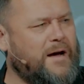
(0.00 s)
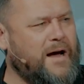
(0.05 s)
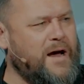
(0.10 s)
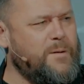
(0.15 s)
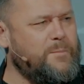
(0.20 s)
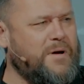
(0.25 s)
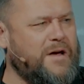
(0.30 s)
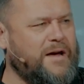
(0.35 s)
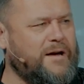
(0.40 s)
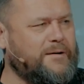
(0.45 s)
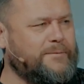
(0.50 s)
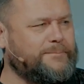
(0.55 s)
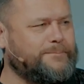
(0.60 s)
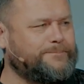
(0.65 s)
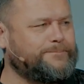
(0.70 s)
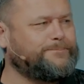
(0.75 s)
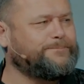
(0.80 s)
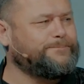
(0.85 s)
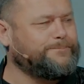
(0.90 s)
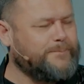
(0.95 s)
Amen.
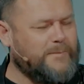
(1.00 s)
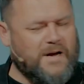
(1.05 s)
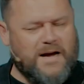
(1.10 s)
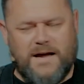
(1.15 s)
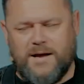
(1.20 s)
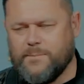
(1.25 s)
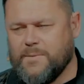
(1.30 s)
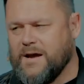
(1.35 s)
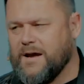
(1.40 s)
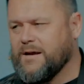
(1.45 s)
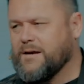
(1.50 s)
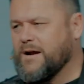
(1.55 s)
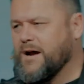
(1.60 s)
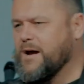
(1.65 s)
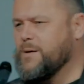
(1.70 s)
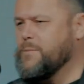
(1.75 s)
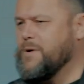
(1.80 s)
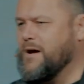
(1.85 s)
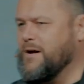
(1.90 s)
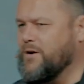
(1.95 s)
Amen. Amen.
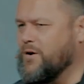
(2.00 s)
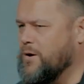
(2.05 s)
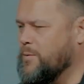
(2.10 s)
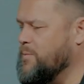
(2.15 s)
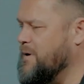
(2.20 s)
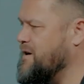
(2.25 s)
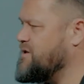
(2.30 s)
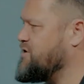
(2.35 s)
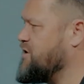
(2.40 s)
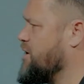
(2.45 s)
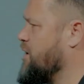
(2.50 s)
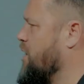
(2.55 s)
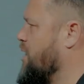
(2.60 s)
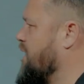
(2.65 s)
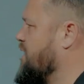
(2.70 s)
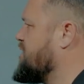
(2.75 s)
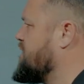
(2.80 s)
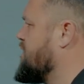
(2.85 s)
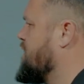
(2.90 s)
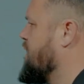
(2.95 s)
Amen. God bless you
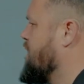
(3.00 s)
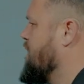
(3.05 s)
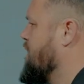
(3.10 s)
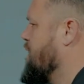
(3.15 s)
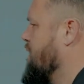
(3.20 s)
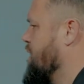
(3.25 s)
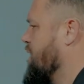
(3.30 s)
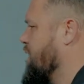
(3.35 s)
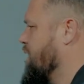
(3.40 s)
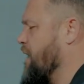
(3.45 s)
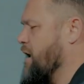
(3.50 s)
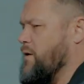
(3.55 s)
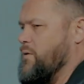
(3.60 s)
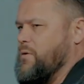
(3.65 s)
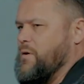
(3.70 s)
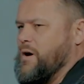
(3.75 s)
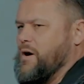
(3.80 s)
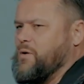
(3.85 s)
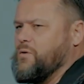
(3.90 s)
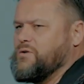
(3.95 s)
guys.
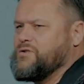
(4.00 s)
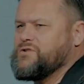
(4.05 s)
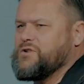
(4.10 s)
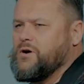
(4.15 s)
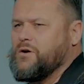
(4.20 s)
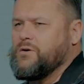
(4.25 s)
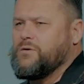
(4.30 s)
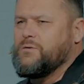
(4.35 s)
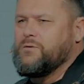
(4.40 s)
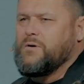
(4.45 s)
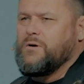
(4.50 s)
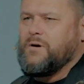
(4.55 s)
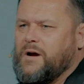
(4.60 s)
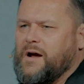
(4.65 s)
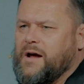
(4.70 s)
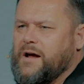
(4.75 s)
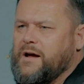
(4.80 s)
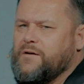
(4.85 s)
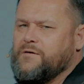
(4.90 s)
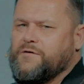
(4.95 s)
Now, I also
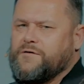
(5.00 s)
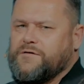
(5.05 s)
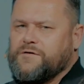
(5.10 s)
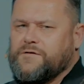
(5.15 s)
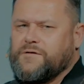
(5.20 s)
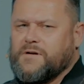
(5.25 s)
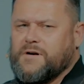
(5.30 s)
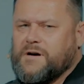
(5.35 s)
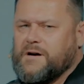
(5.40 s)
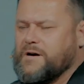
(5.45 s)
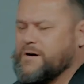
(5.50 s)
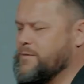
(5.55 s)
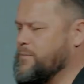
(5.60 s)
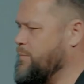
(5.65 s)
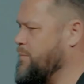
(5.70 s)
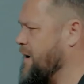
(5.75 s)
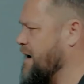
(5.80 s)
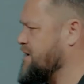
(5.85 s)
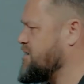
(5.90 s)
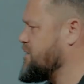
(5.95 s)
have
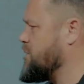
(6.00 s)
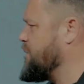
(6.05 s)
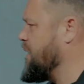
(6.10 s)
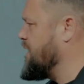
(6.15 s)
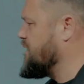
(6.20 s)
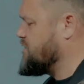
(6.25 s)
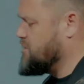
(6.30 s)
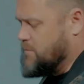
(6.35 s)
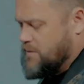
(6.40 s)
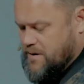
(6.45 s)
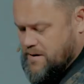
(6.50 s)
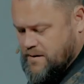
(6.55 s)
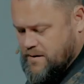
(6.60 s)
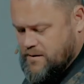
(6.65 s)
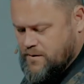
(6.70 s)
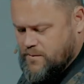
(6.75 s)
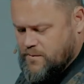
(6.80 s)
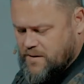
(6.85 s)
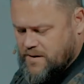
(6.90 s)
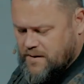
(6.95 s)
Pastor Bex. You
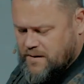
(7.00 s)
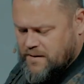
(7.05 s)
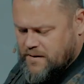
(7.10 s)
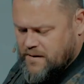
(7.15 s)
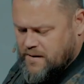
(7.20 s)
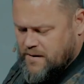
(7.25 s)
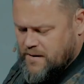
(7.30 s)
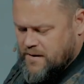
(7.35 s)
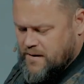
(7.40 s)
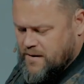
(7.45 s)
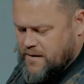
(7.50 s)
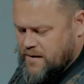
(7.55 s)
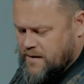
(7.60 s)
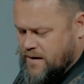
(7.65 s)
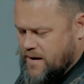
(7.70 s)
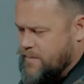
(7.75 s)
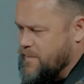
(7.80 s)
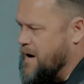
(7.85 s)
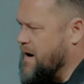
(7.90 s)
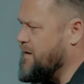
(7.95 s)
wanna
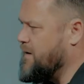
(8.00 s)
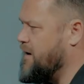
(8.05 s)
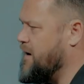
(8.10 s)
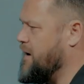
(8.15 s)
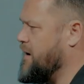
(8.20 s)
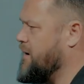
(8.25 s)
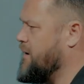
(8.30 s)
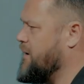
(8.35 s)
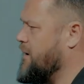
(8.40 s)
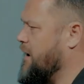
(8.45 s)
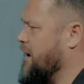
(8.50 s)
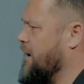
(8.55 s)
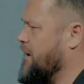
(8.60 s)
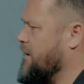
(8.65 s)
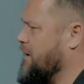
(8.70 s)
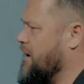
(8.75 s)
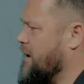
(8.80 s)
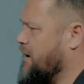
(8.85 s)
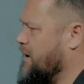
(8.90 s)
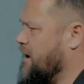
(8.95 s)
come out here?
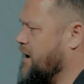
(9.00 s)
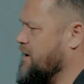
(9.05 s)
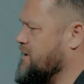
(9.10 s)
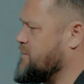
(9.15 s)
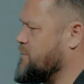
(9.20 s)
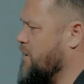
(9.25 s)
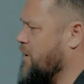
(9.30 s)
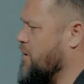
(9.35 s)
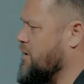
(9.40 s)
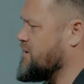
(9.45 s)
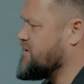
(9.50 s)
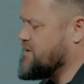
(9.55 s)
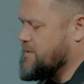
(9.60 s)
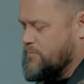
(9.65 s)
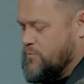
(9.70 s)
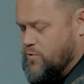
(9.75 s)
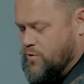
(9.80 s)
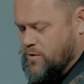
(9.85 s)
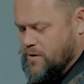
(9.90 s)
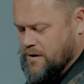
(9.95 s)
And kids, we got
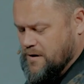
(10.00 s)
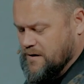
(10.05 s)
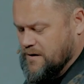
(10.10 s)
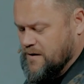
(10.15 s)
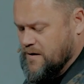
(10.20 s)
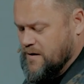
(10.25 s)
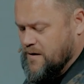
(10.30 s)
some more.